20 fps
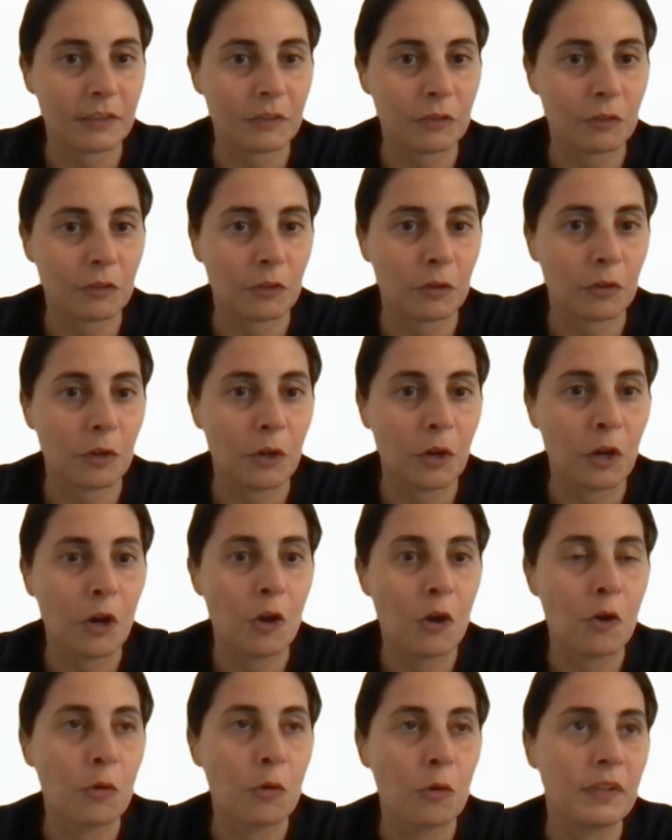So
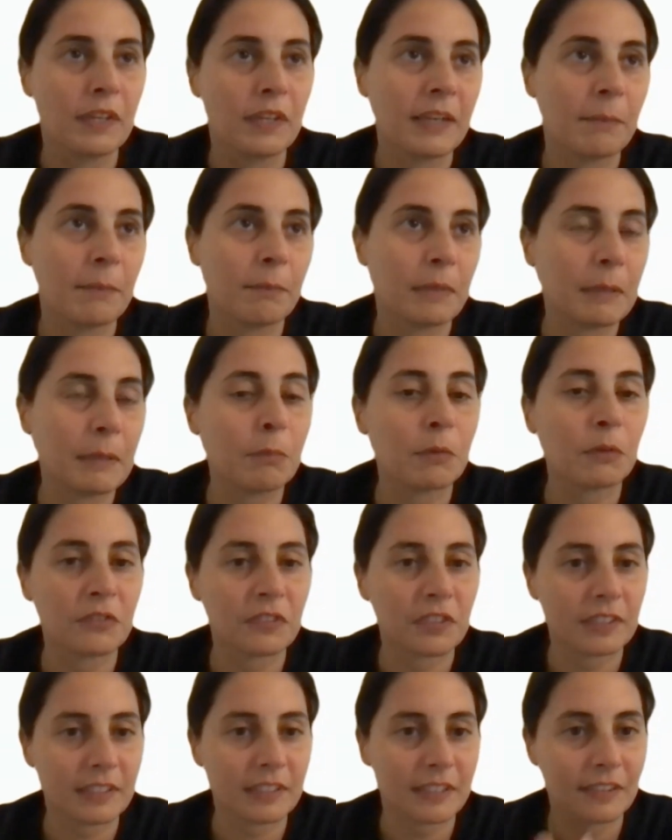the people
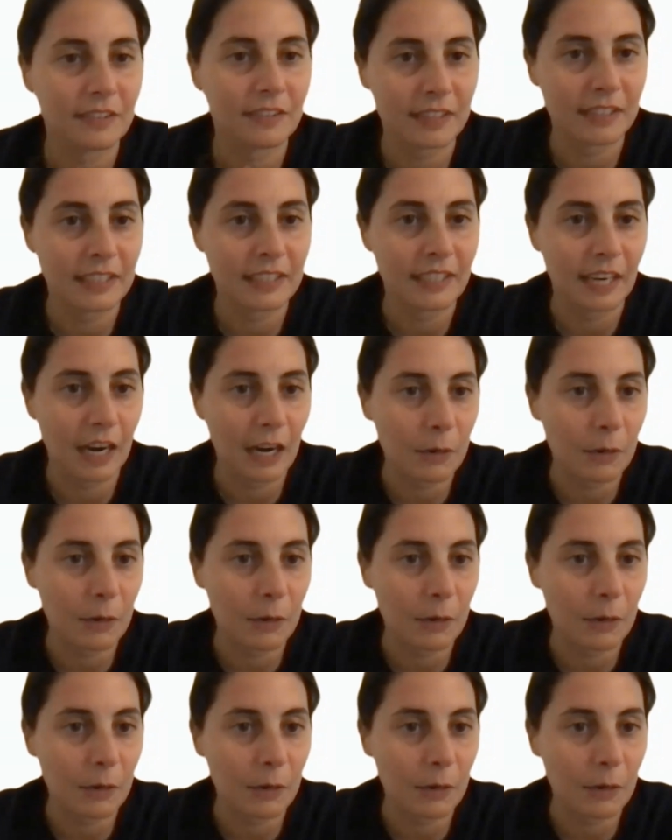started seeing